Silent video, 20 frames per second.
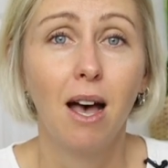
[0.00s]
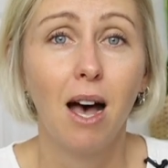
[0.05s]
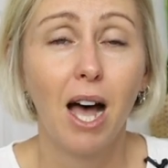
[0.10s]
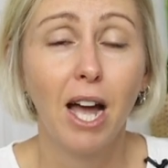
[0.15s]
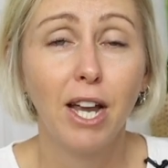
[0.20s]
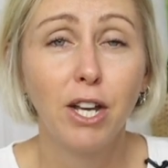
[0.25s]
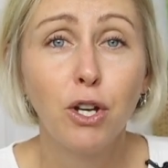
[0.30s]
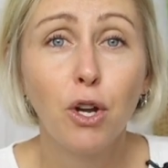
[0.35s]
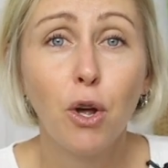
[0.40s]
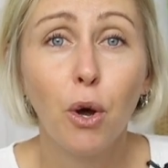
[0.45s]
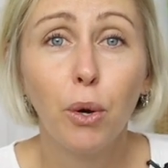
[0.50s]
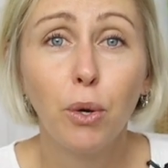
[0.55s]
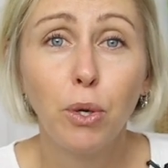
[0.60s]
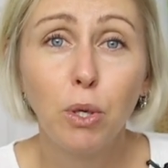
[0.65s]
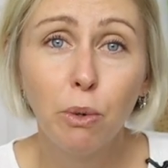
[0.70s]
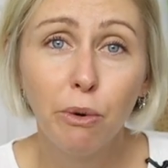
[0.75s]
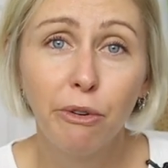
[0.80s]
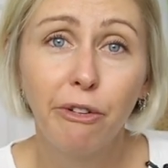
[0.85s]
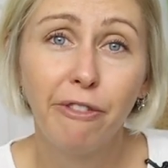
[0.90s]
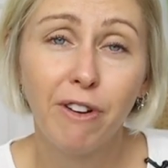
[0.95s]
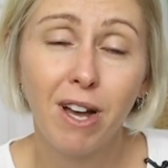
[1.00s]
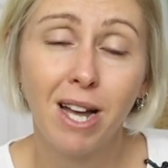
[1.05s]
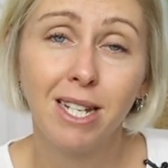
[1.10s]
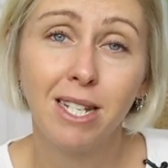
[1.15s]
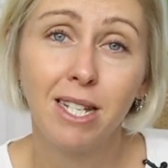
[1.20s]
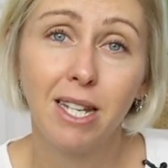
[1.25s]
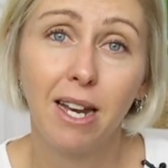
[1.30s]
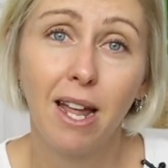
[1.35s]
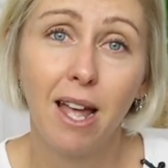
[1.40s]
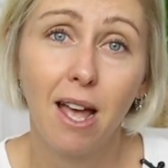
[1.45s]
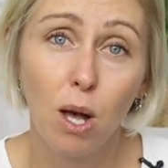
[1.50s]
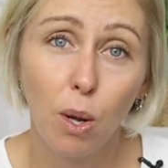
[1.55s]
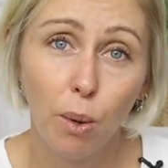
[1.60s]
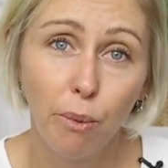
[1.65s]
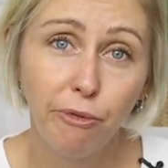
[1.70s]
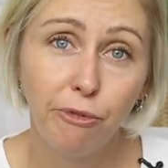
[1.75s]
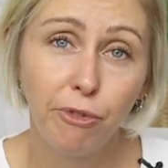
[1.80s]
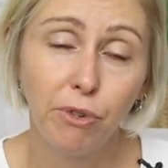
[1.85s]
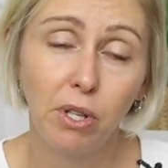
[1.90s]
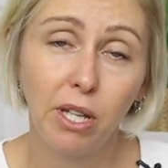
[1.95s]
I know you'll find it
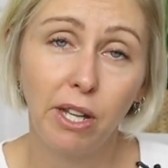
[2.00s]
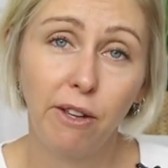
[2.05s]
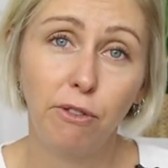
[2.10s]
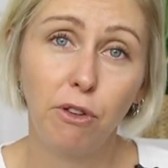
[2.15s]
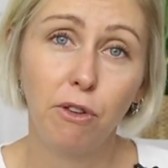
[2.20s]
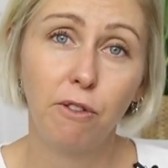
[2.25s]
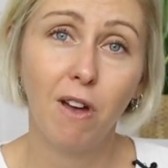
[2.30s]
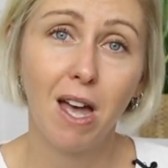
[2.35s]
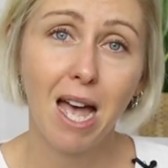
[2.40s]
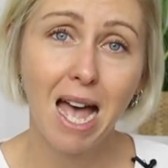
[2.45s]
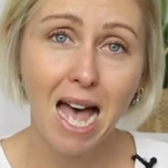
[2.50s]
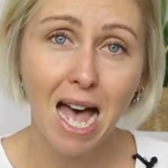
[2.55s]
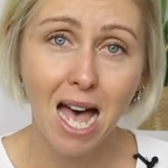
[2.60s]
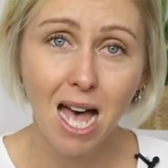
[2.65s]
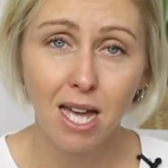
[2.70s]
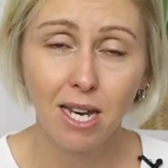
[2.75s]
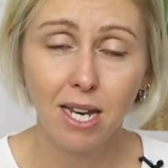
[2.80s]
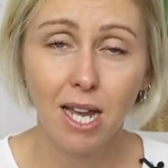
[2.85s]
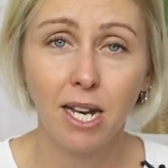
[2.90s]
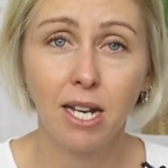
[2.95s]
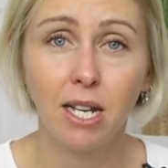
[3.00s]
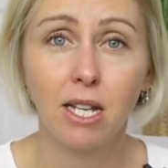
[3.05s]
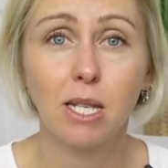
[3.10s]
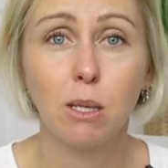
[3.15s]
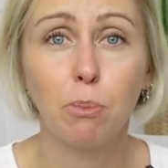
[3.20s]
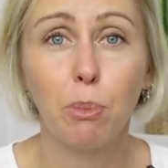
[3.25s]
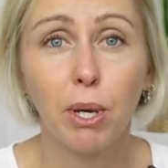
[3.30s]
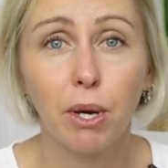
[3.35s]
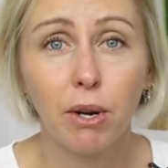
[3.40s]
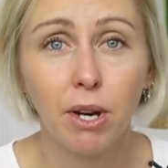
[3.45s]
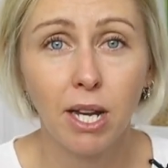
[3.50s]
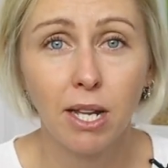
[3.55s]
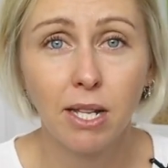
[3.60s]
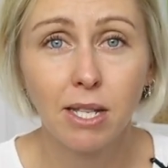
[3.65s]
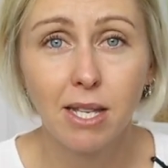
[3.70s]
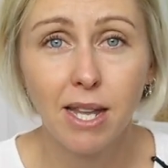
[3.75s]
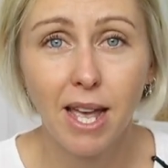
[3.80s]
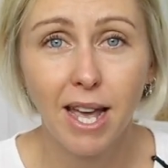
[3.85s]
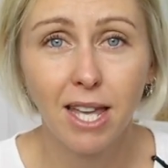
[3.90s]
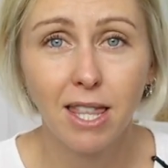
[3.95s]
helpful if you've had an
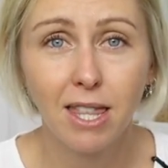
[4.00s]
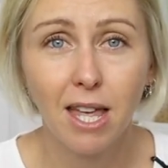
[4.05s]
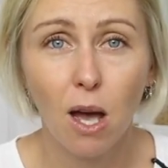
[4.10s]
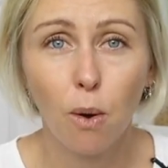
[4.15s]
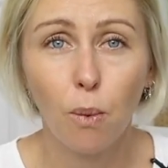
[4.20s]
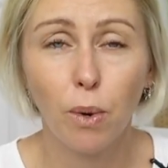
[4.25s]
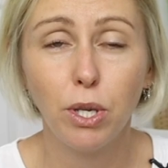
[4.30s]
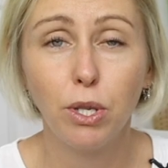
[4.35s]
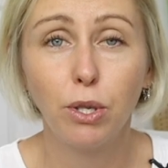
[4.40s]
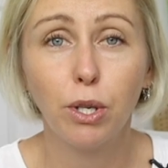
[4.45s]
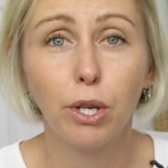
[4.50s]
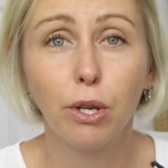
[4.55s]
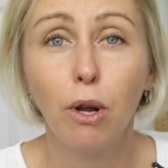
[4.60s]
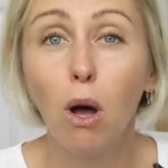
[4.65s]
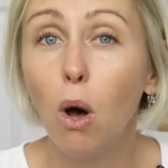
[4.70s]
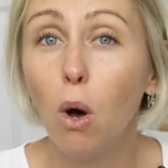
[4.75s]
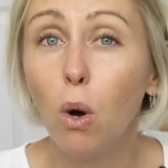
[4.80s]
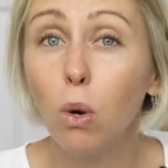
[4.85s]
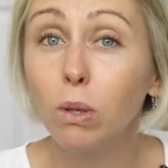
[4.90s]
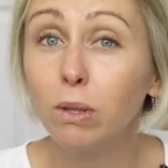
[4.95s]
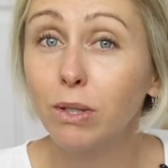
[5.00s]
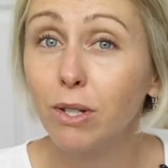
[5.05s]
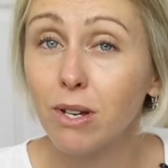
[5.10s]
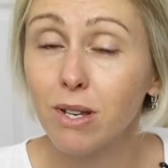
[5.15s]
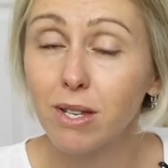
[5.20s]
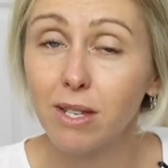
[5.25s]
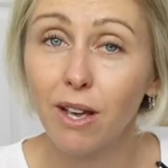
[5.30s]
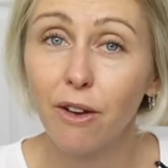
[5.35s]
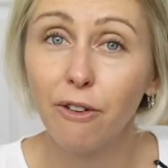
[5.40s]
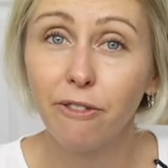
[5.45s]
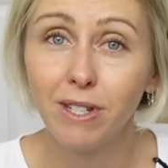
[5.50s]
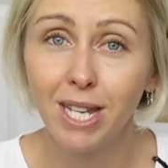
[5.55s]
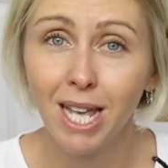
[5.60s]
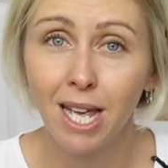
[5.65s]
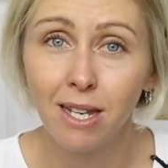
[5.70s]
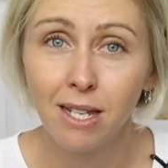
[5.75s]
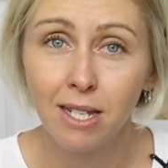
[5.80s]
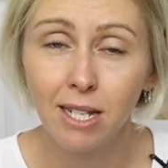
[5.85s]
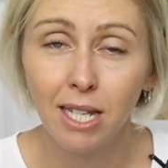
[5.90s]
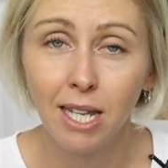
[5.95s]
experience like that where you can hold yourself
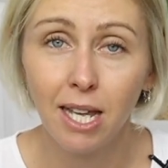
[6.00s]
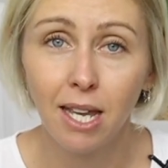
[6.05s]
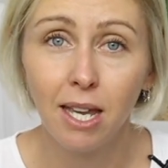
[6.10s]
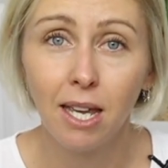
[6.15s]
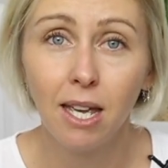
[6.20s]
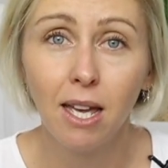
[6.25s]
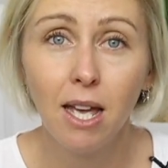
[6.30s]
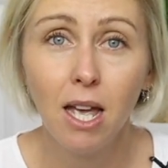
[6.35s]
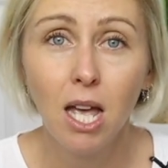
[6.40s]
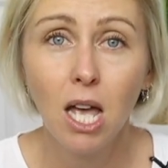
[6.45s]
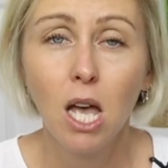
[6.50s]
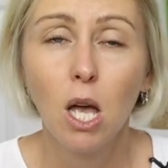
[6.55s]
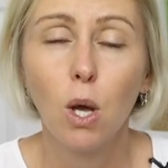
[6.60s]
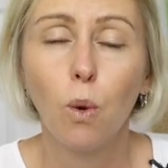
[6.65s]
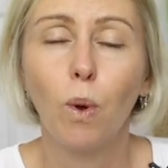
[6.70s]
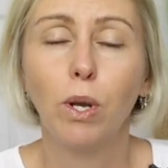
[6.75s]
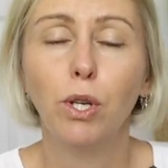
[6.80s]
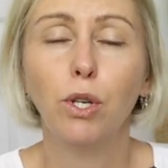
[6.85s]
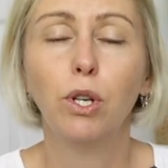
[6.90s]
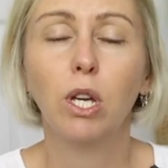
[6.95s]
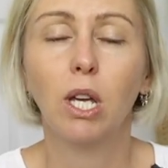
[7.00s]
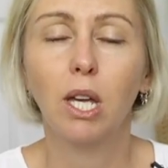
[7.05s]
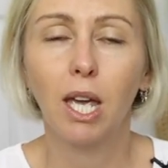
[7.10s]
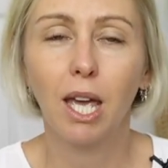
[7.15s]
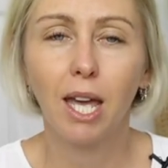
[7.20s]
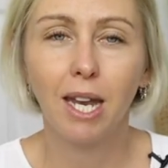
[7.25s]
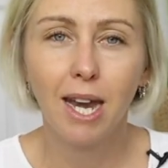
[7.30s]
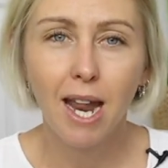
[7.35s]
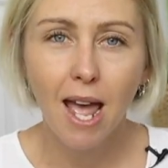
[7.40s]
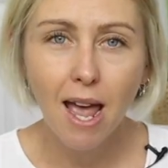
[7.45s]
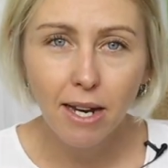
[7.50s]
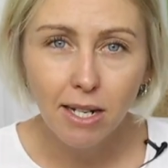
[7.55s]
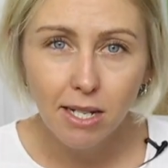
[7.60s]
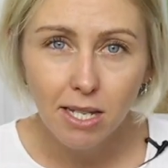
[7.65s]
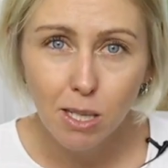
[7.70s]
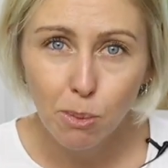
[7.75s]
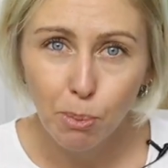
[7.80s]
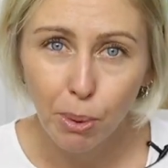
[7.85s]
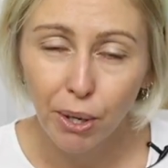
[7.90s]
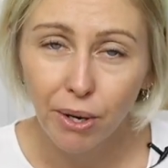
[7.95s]
tenderly, when you can connect
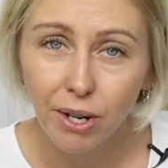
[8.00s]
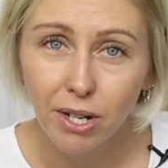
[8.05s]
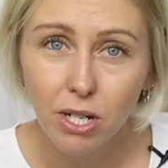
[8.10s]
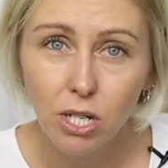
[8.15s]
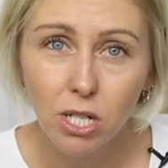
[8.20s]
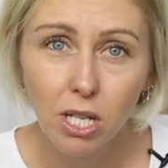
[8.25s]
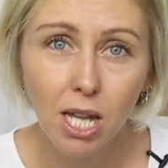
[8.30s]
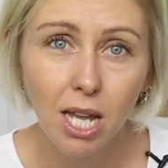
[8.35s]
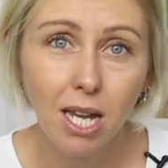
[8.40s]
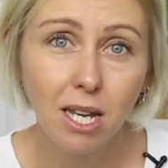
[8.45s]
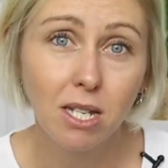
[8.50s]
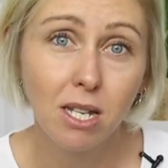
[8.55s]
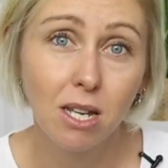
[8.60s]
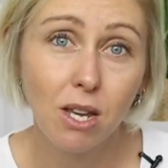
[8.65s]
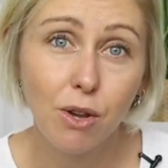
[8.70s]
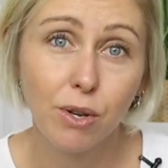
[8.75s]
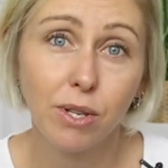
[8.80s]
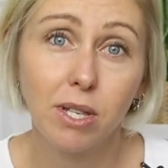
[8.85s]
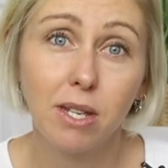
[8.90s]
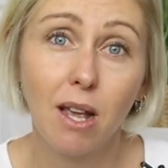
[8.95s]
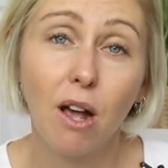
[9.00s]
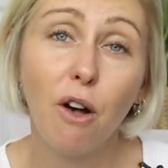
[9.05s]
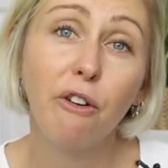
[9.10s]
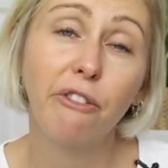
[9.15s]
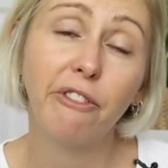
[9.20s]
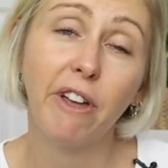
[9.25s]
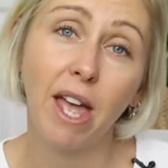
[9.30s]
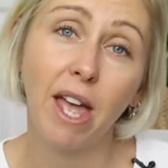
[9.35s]
spiritually to yourself